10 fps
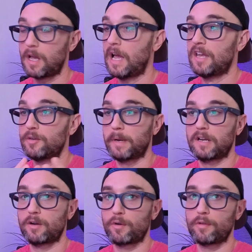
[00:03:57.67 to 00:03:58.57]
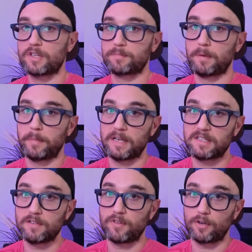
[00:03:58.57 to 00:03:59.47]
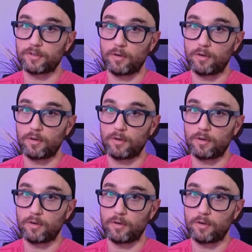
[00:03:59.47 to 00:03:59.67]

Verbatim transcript: And you might not know this, but by default,